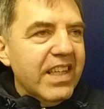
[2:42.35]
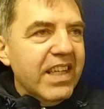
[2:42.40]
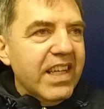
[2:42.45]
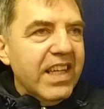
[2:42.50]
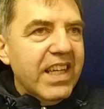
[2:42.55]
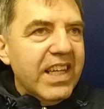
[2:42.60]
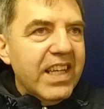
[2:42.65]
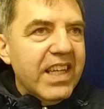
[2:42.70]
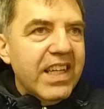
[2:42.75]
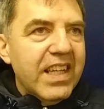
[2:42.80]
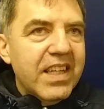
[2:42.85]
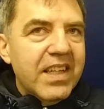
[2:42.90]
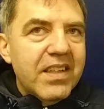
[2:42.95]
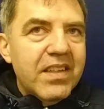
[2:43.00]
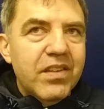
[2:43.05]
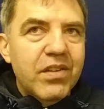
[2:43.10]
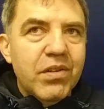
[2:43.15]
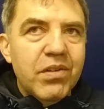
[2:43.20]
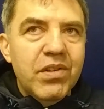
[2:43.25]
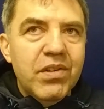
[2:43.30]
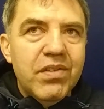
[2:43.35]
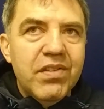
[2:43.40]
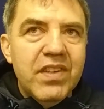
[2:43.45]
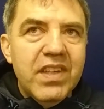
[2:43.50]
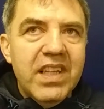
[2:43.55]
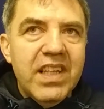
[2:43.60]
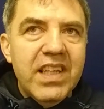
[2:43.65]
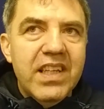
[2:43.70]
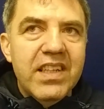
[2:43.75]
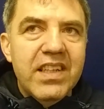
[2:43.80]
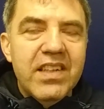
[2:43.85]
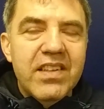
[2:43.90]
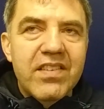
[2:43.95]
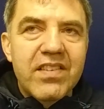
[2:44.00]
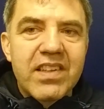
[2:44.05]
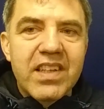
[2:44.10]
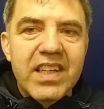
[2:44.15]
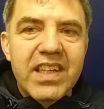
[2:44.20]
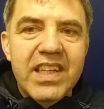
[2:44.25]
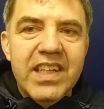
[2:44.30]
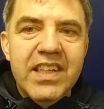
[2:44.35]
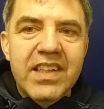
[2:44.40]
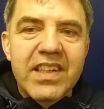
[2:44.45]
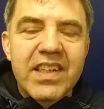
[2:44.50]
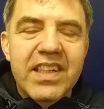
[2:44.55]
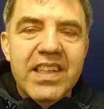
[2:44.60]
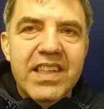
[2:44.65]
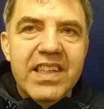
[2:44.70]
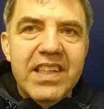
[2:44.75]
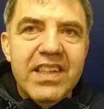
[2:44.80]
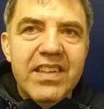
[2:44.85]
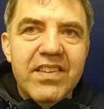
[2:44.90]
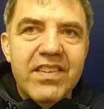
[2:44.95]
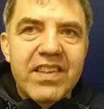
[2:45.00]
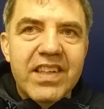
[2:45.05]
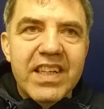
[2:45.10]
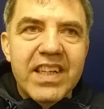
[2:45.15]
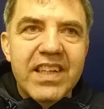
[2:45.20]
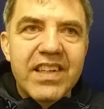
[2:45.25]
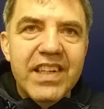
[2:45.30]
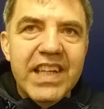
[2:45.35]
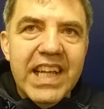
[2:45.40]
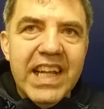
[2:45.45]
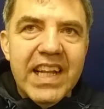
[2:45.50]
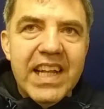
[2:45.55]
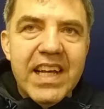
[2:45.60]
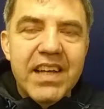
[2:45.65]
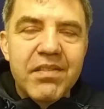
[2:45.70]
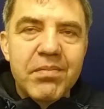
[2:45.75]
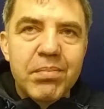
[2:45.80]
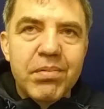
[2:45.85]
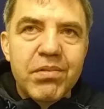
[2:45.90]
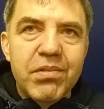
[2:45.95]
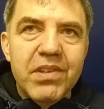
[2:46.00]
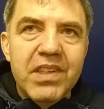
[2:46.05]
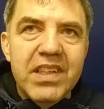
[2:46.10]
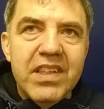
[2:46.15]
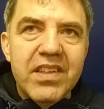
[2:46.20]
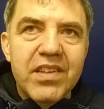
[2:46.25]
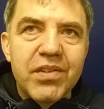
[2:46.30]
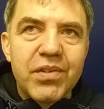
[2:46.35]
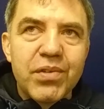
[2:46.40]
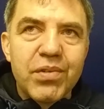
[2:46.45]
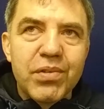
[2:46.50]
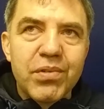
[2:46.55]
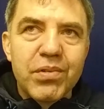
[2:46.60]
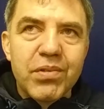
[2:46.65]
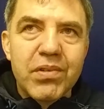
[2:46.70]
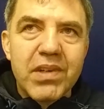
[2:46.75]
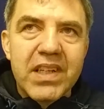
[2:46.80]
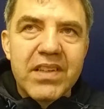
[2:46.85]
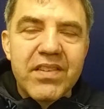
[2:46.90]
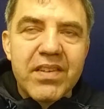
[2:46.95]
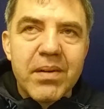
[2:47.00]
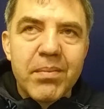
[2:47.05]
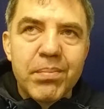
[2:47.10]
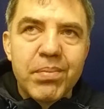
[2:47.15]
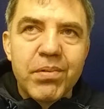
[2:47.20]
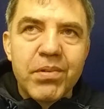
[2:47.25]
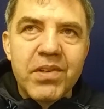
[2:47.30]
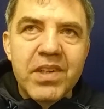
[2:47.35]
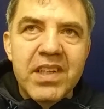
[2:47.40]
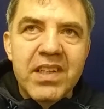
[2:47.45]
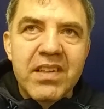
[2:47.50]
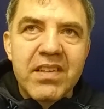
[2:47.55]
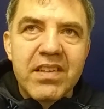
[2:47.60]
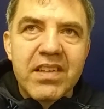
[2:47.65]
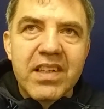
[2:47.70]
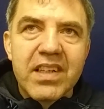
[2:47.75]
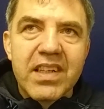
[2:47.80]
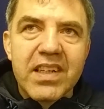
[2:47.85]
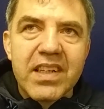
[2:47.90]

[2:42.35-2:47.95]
So you see this in these real life bullies who at some point,